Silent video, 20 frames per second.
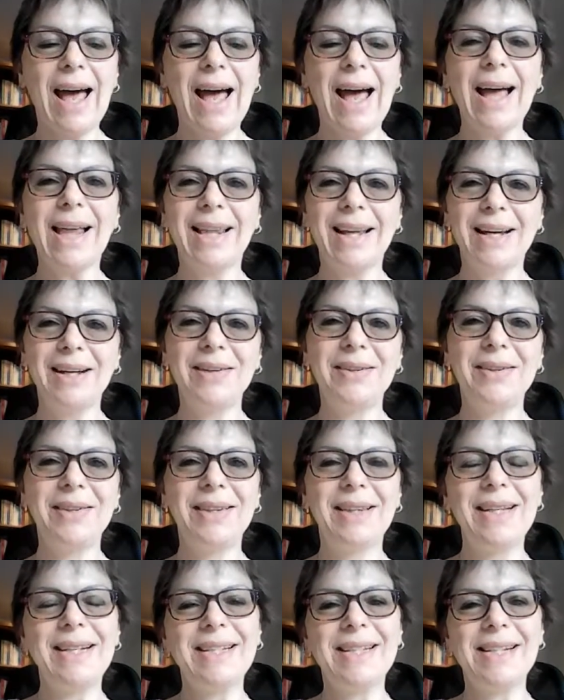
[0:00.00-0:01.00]
Hello,
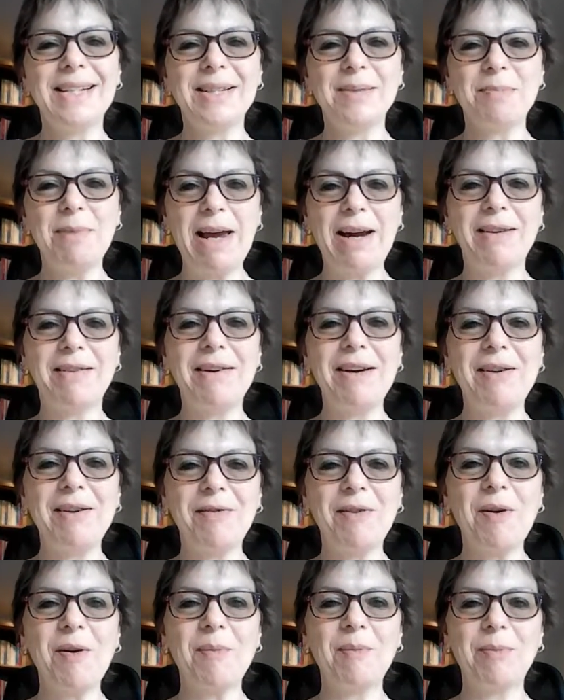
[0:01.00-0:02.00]
this is Mary
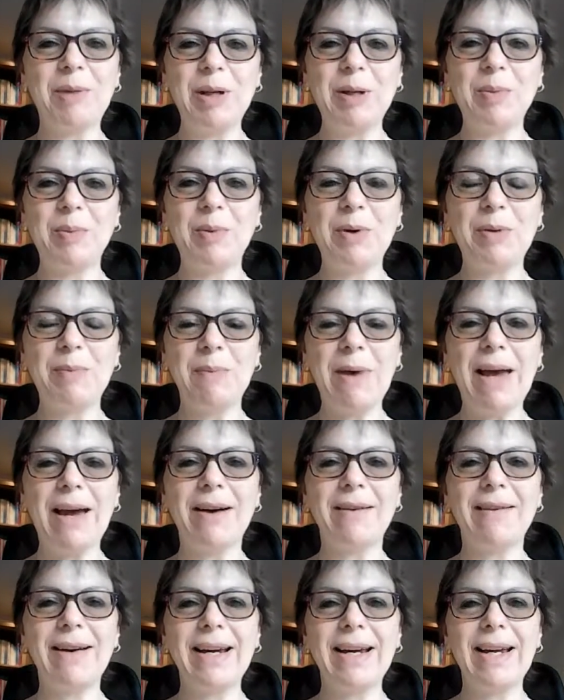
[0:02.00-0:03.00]
from Bloom with
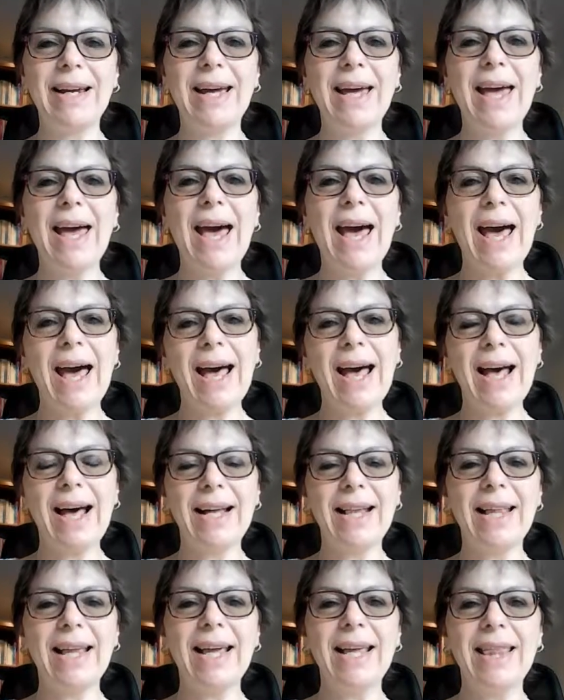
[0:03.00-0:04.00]
Mary,
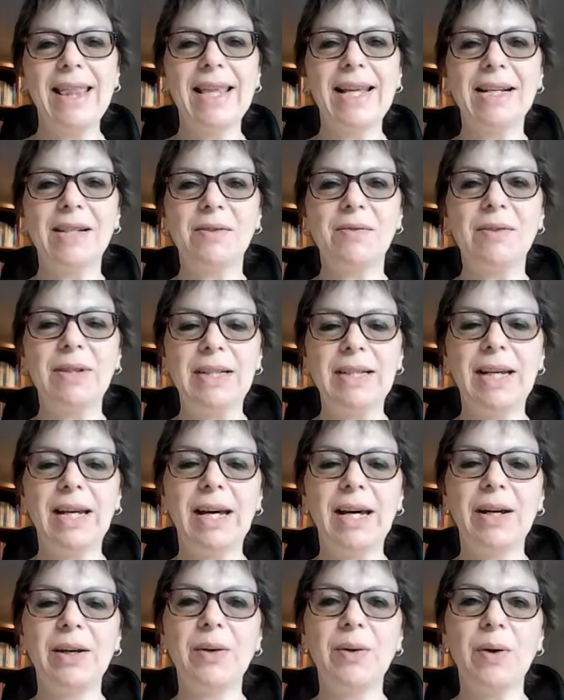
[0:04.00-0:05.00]
and in this
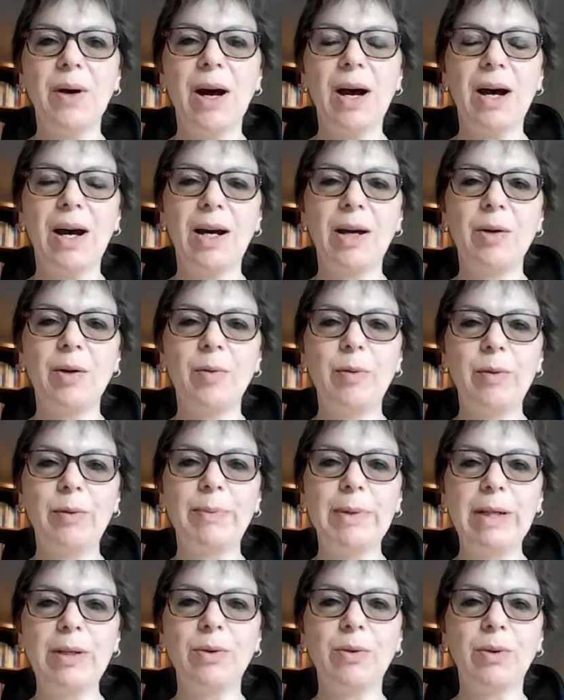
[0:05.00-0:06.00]
video I will
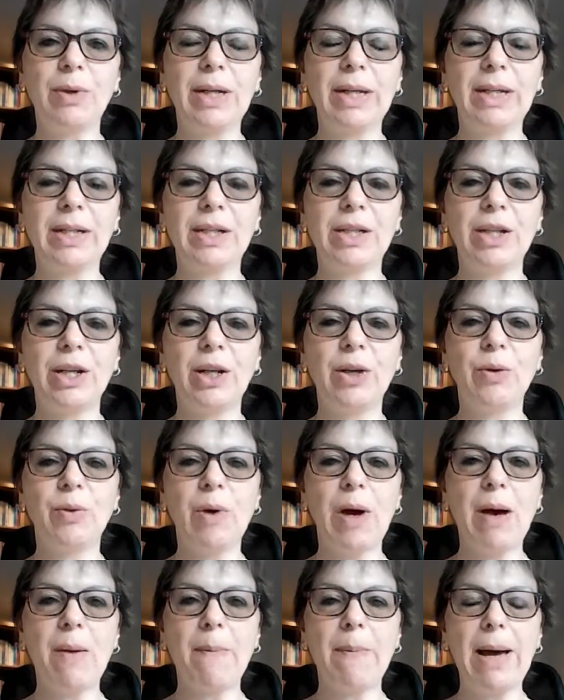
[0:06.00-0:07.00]
be talking to you
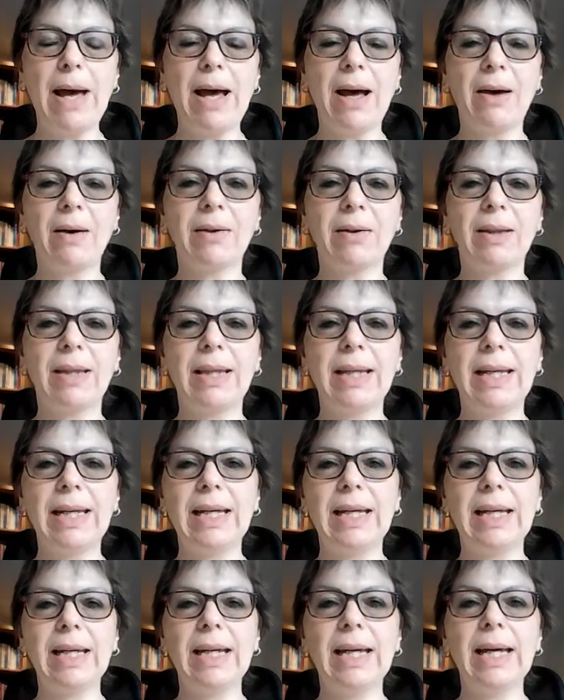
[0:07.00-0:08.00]
about
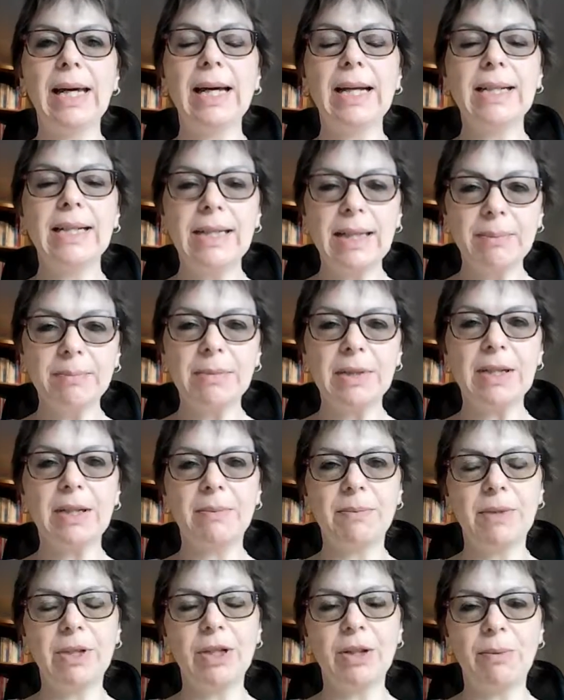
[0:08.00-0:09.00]
the
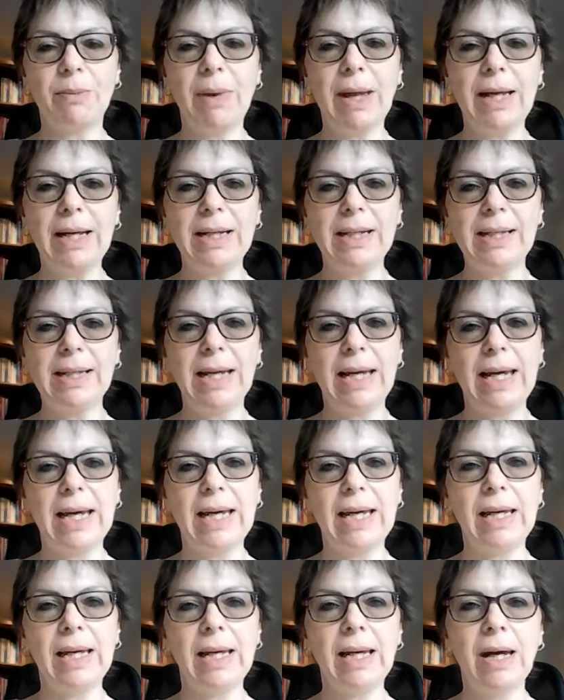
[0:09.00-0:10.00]
symptoms you may
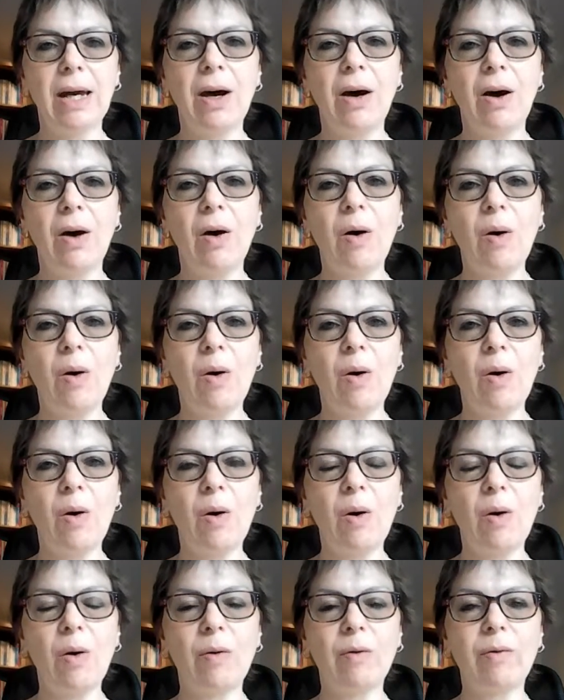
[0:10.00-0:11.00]
see
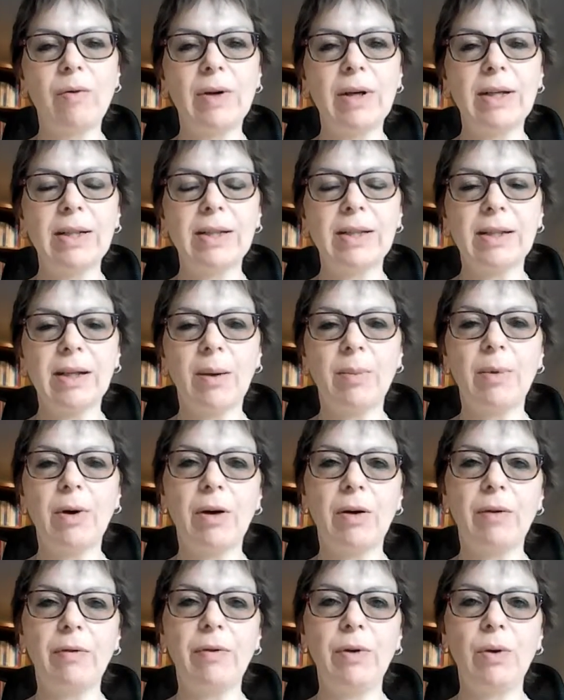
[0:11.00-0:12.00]
of some
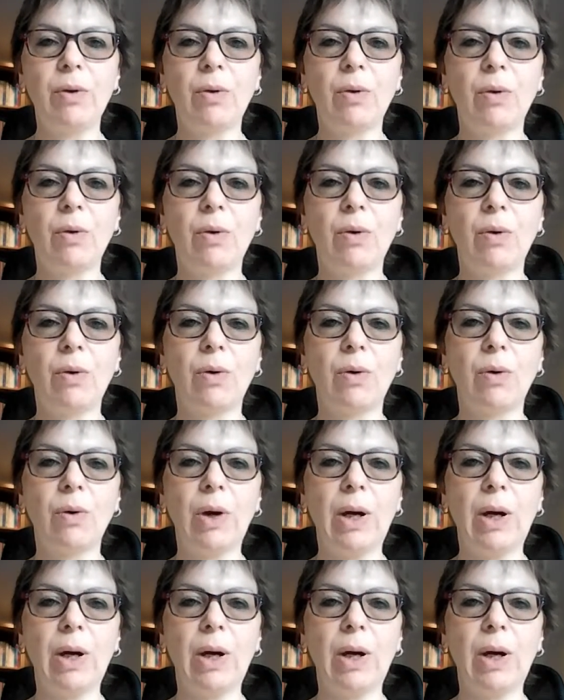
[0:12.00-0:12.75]
of your